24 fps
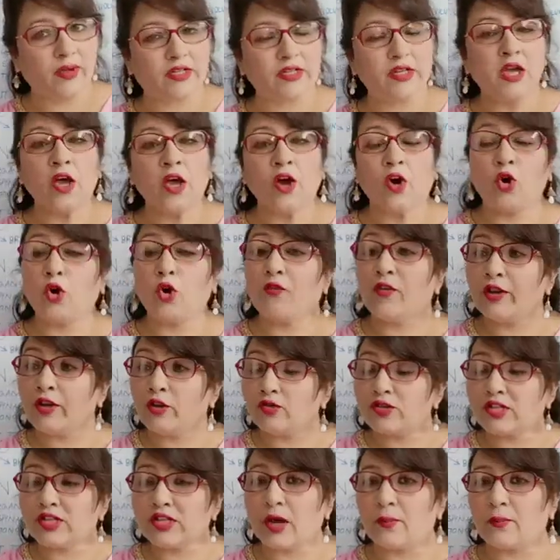Or when you see
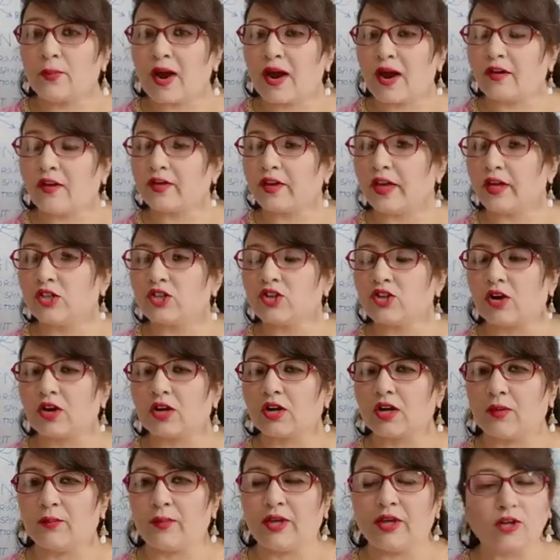a barking dog coming
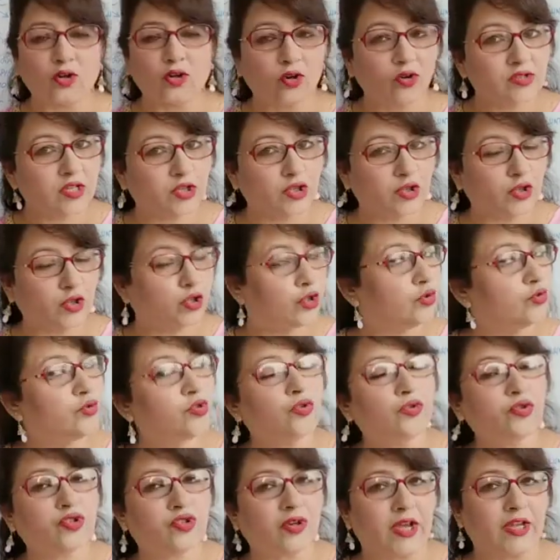closer to you, you
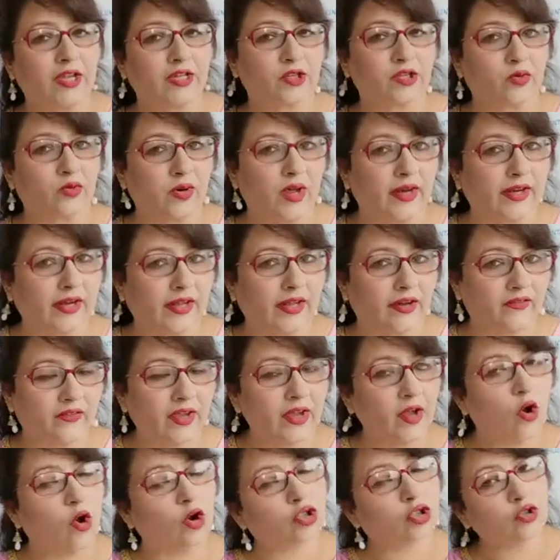try to run away or
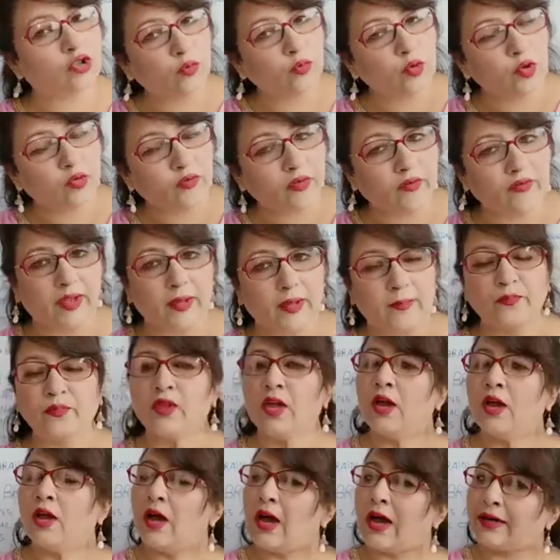to move away.
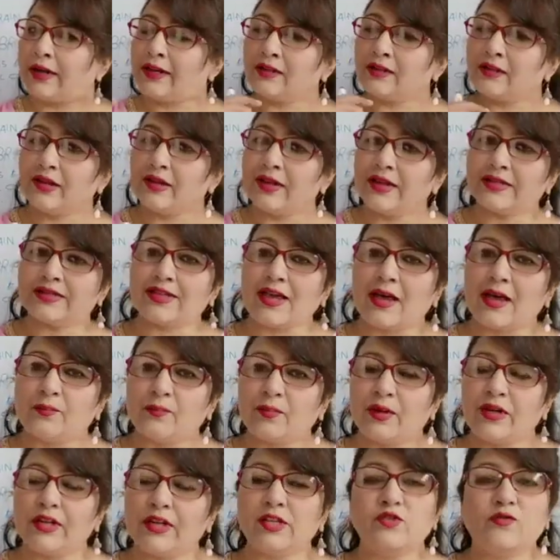Another example is
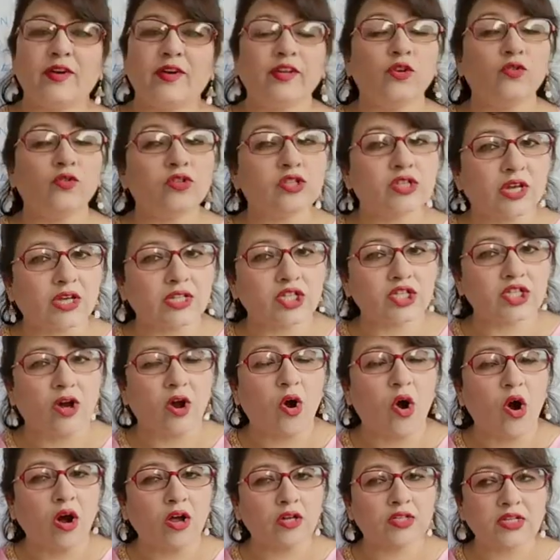when you touch a
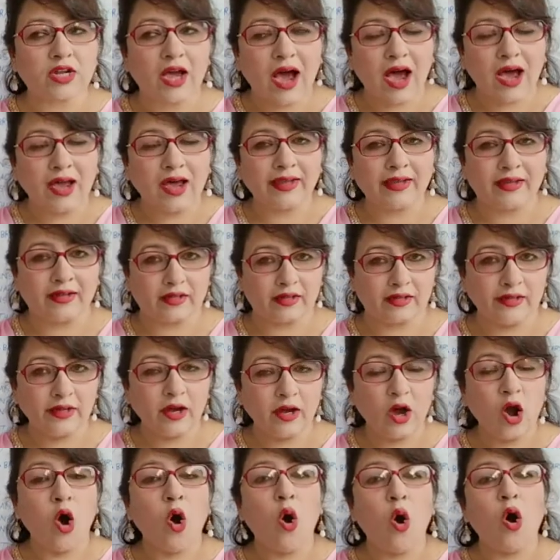hot iron
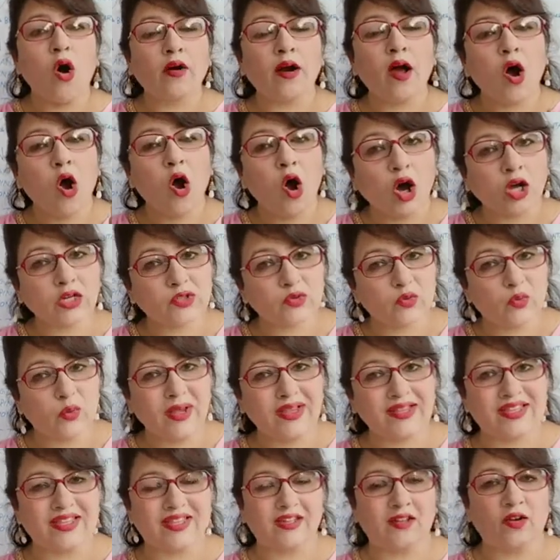or a hot
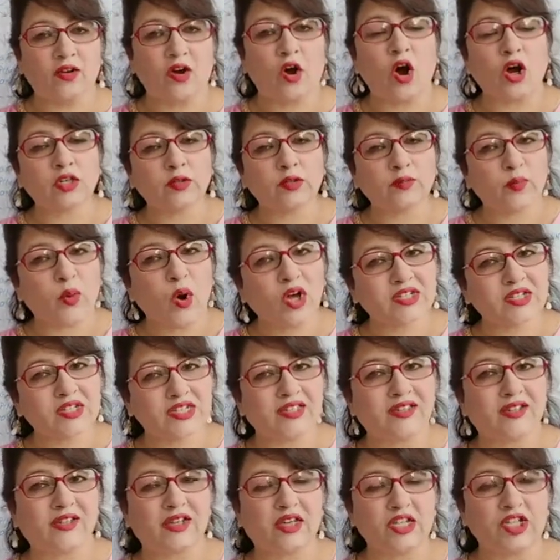vessel, hot pot in the
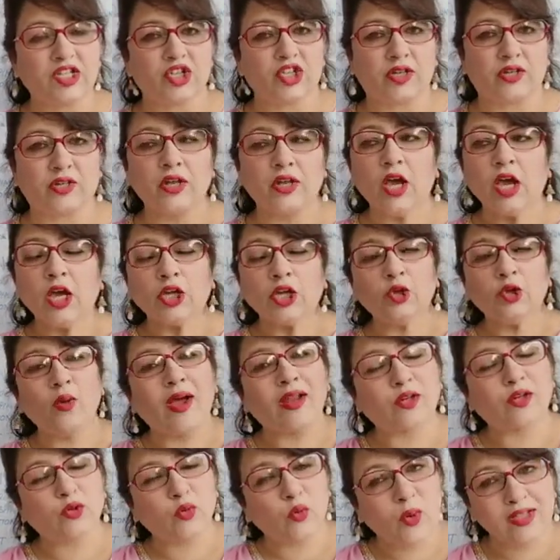kitchen, you at
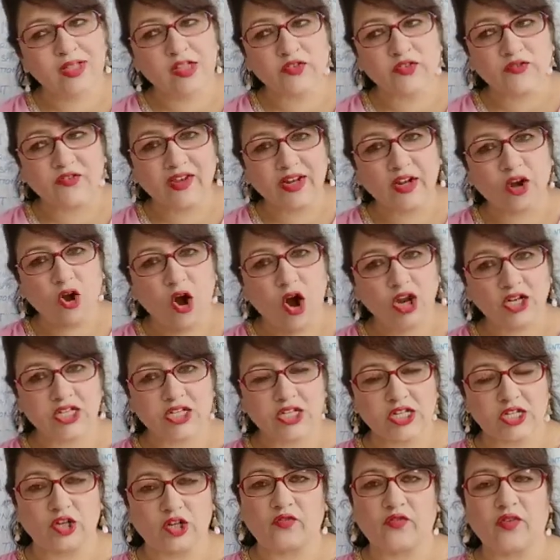once feel hot in your
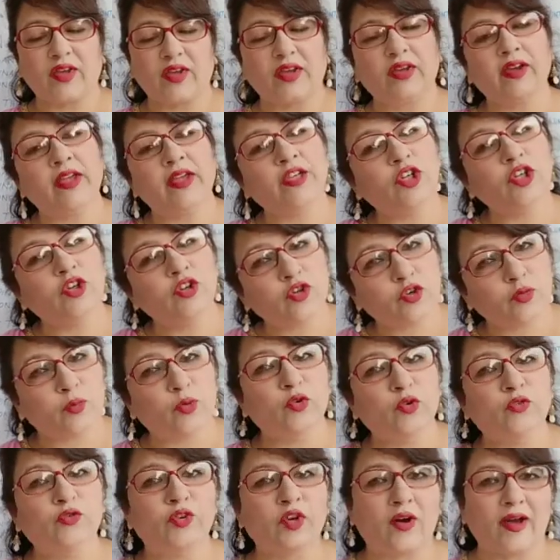finger and you remove your
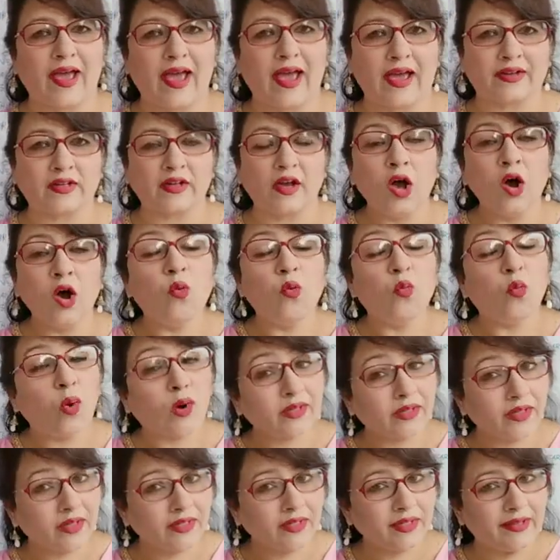hand. What are
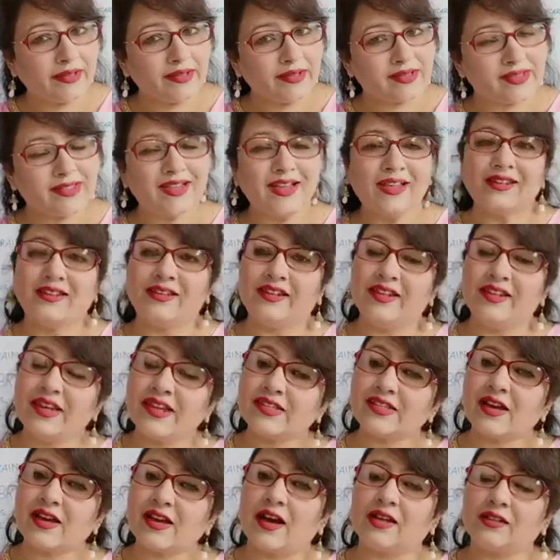these? These are
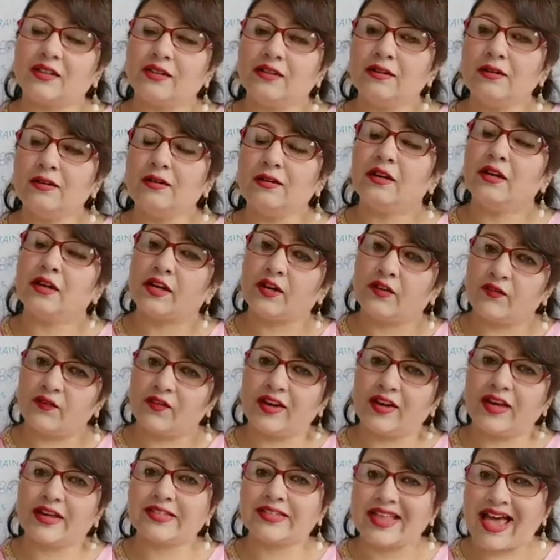the reflex
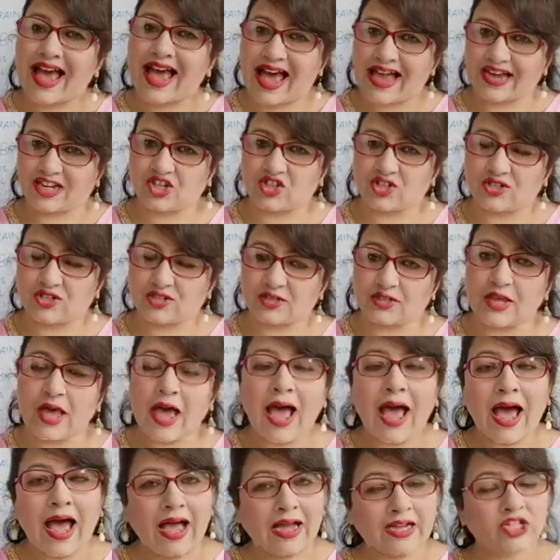actions.
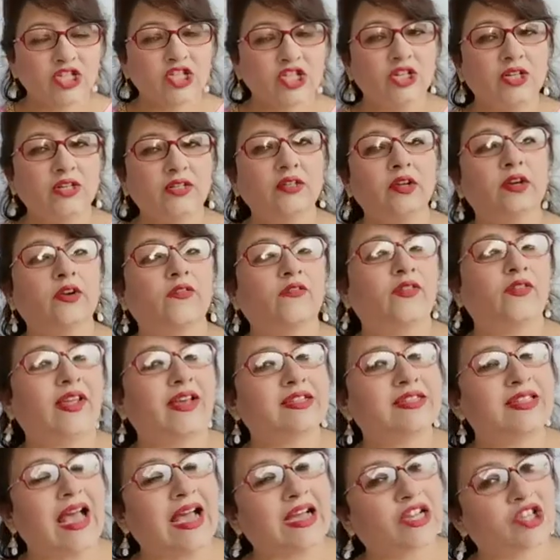Actually, the reflex
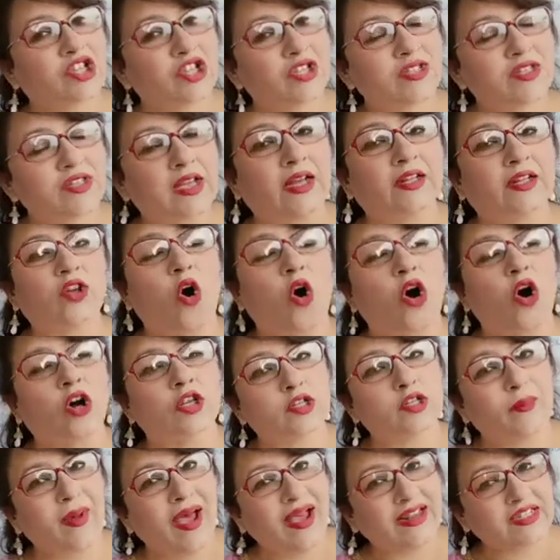actions are the
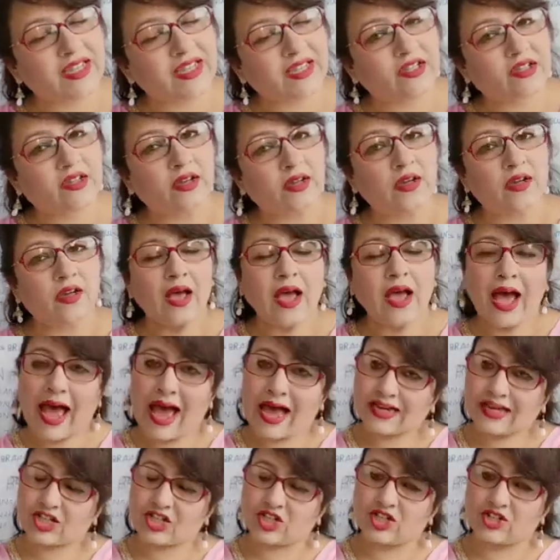automatic
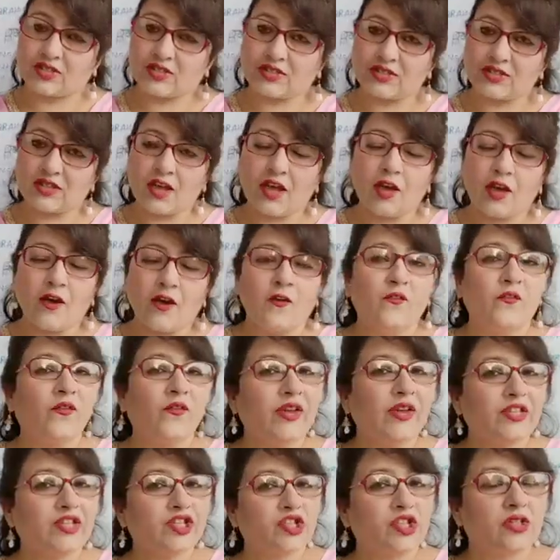actions which
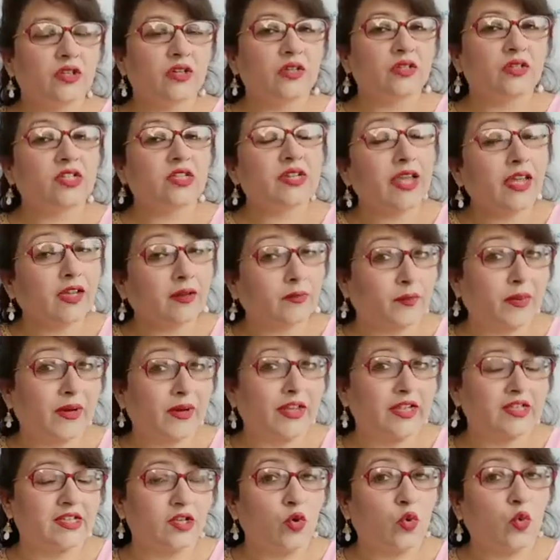take place
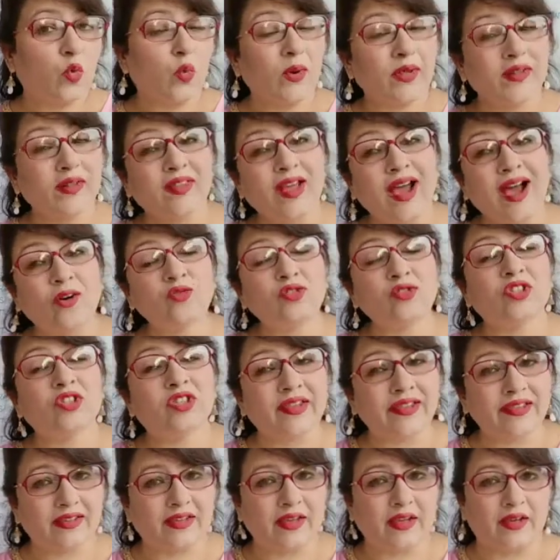without
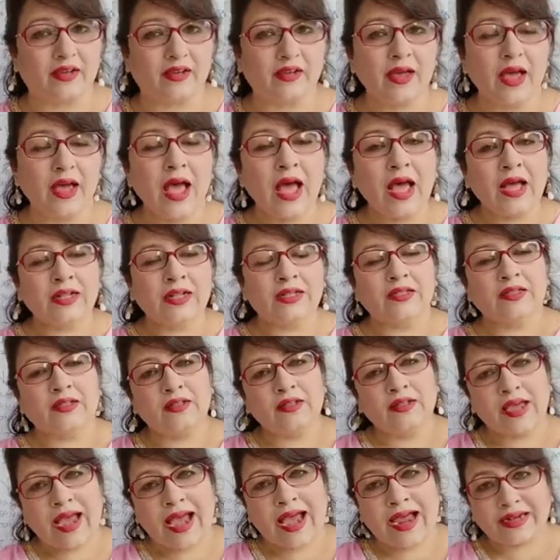thinking.
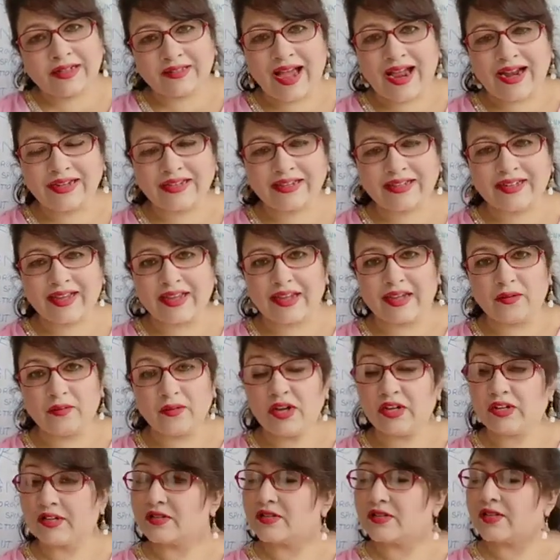At that time, it is
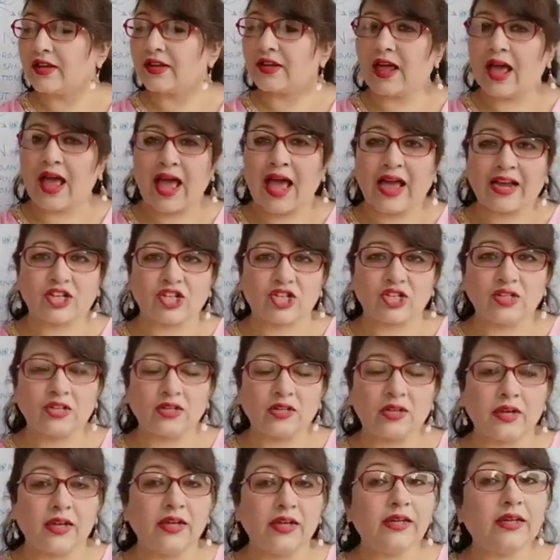an action
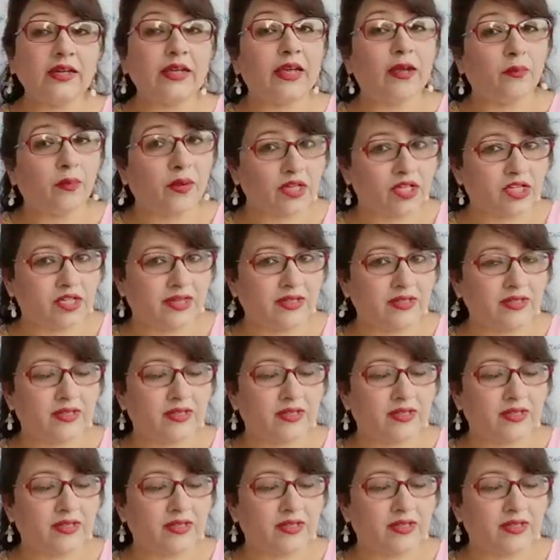in emergency.